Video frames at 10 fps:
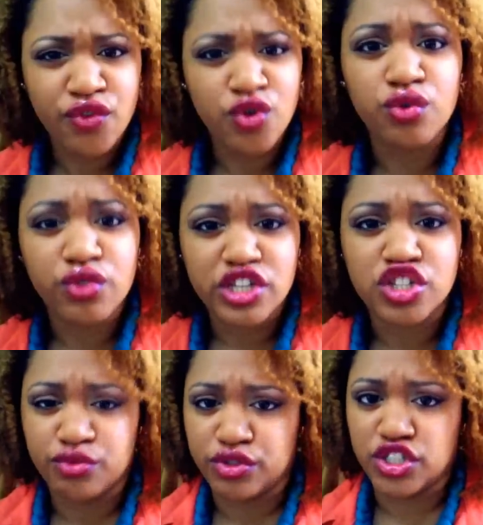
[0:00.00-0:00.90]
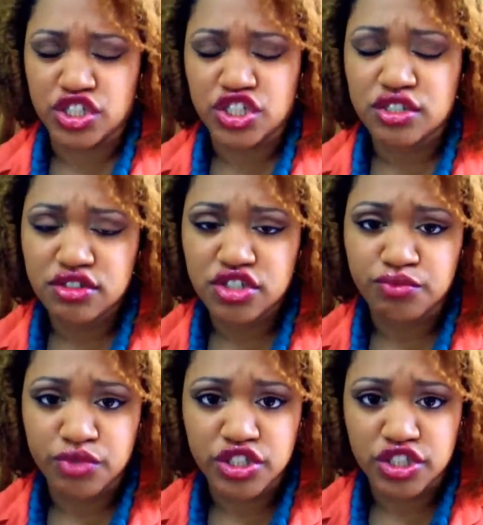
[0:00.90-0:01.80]
food that you
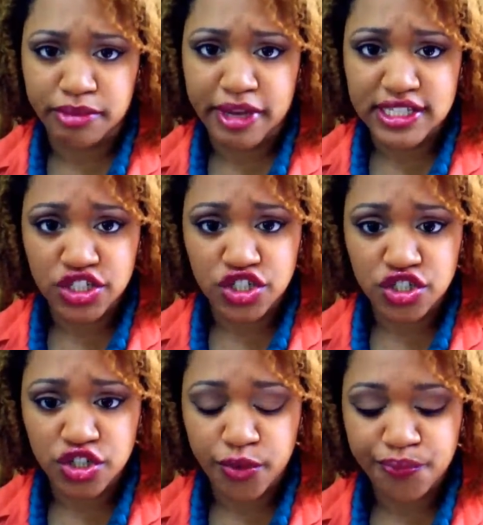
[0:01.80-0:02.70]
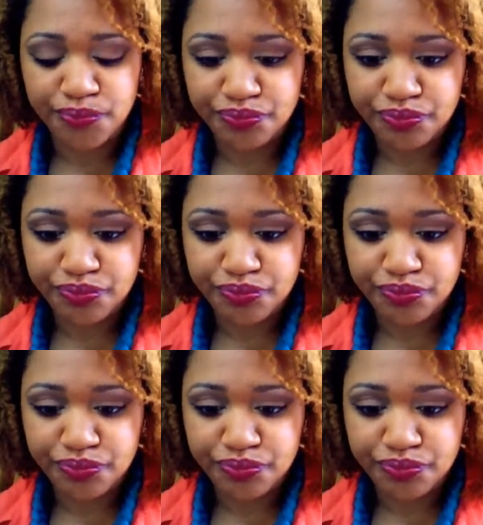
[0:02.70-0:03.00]
really should pay attention to.